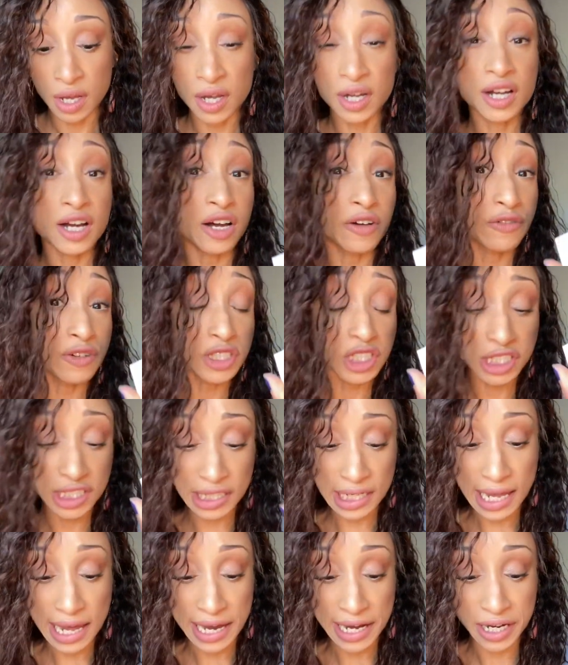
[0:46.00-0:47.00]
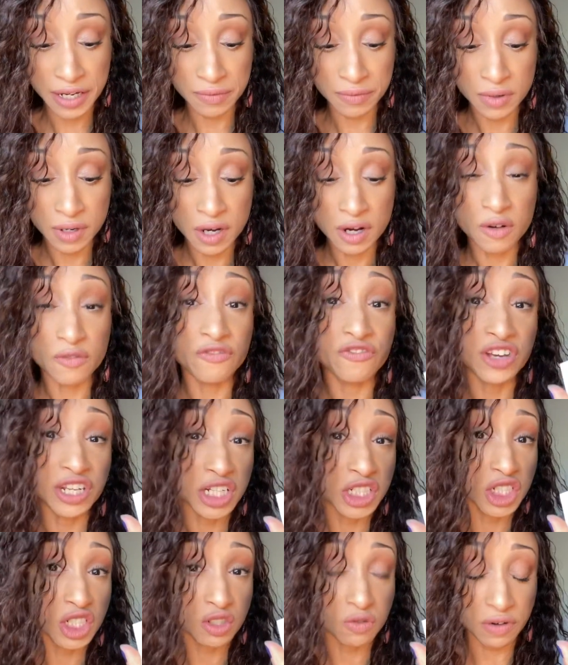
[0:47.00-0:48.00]
Coverage is light,
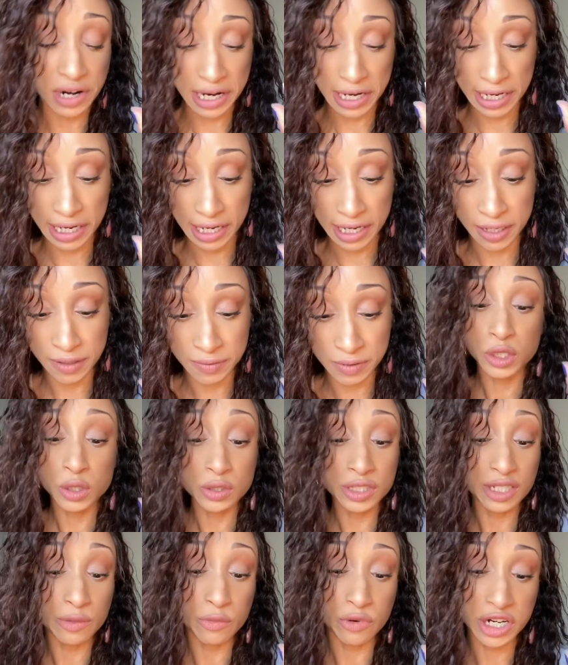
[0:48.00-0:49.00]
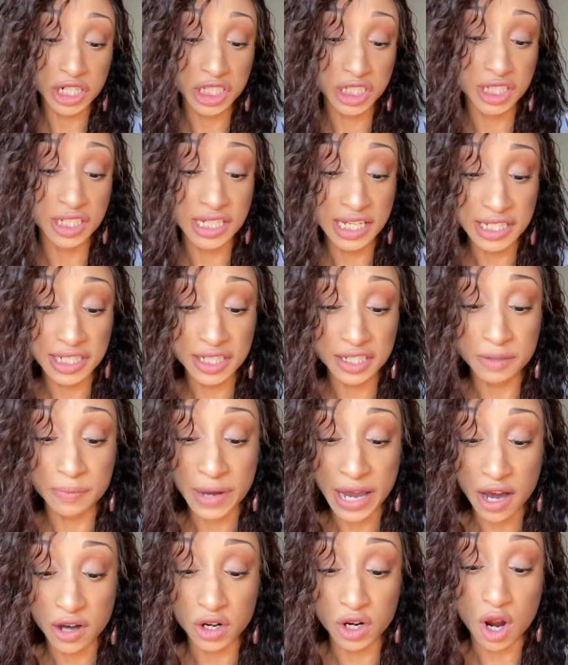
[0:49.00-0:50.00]
finish is radiant. Use a brush to dust the
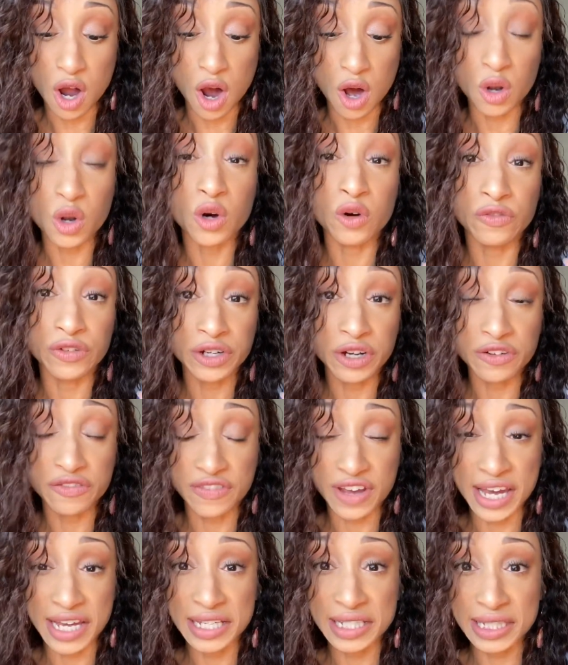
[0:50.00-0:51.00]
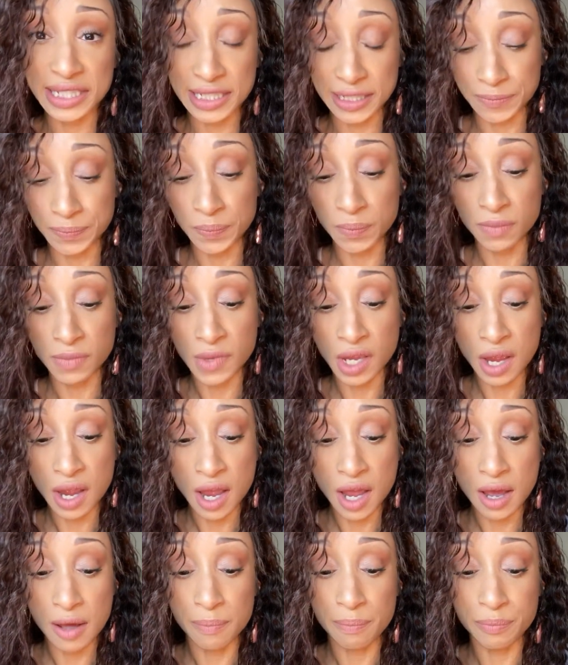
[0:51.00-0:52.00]
powder all over your face.
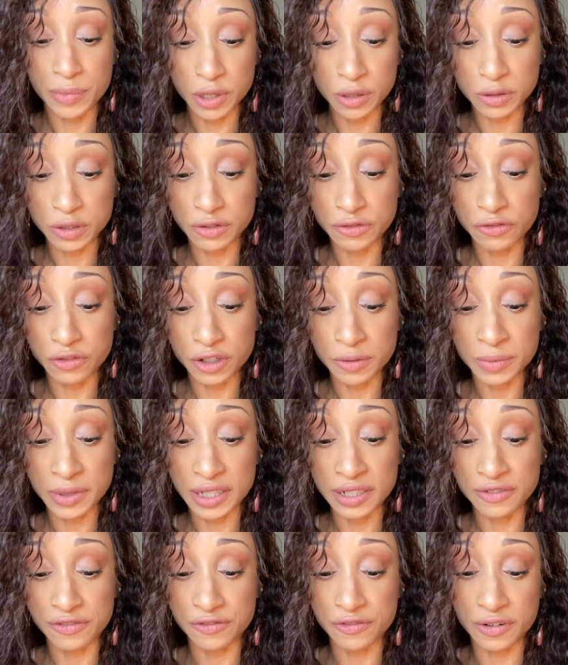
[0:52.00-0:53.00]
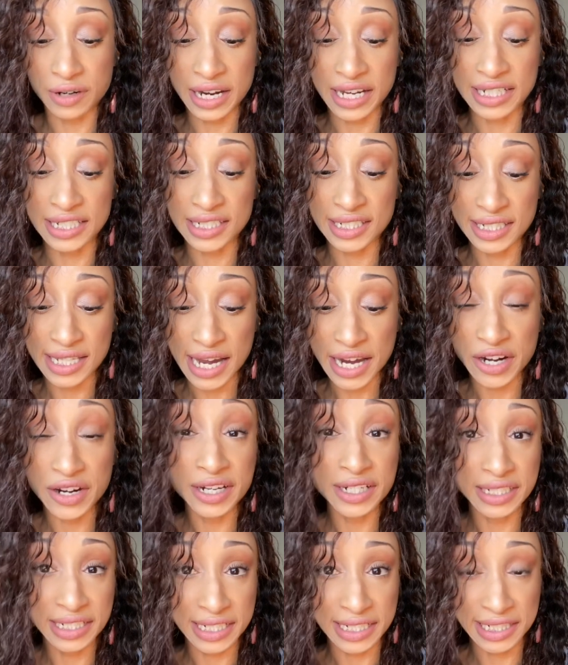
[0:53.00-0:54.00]
Build the formula for a desired
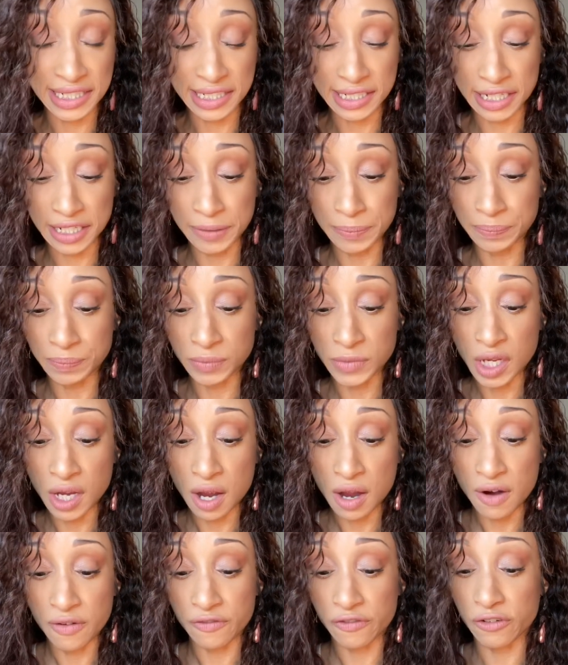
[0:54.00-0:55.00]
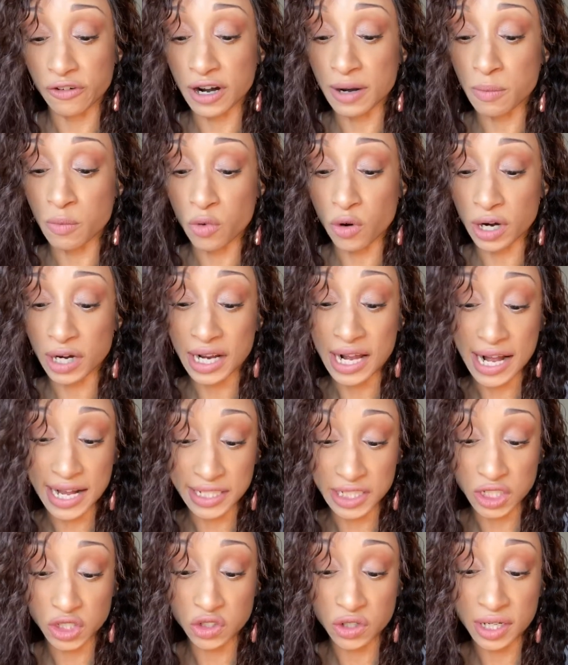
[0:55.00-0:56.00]
intensity. For a more
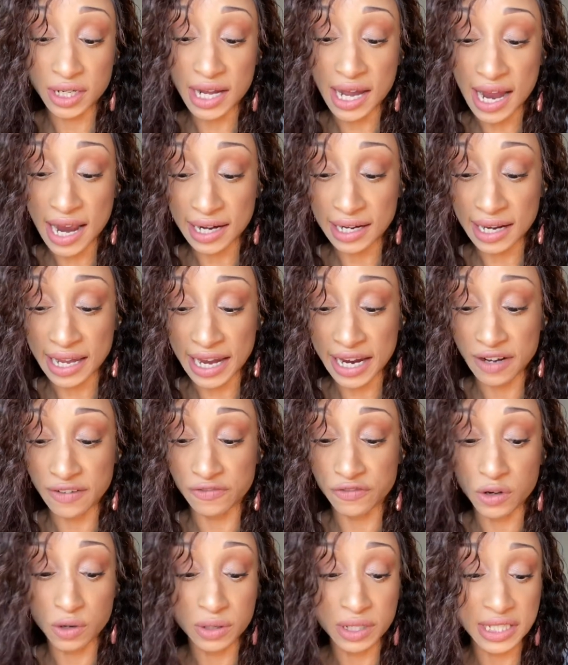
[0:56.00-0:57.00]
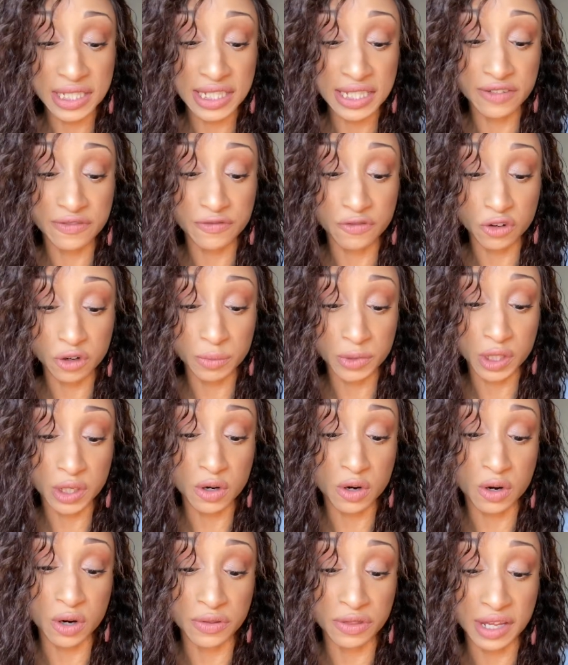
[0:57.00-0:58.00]
concentrated highlight, focus the formula
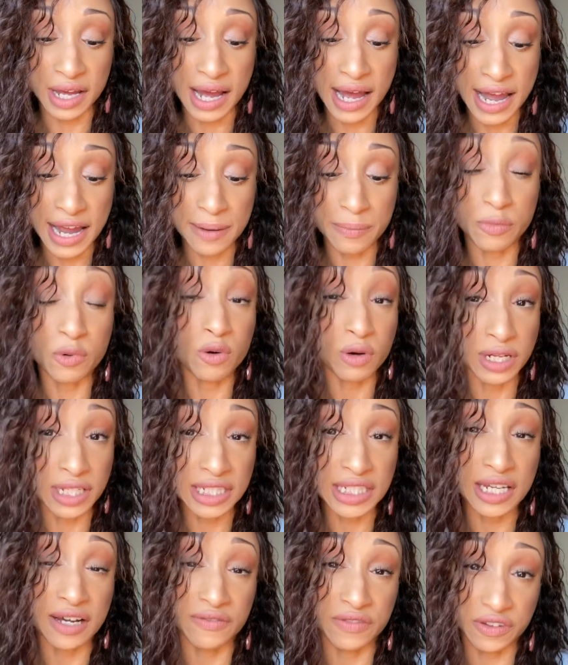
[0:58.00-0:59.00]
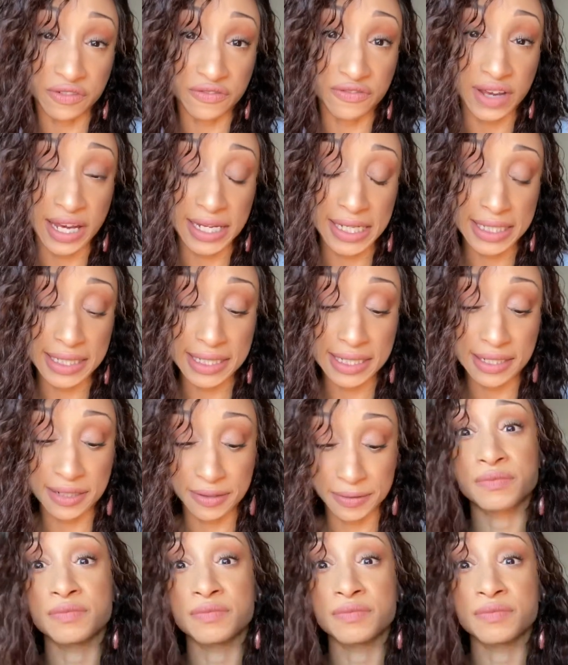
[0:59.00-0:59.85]
on the high points of the face.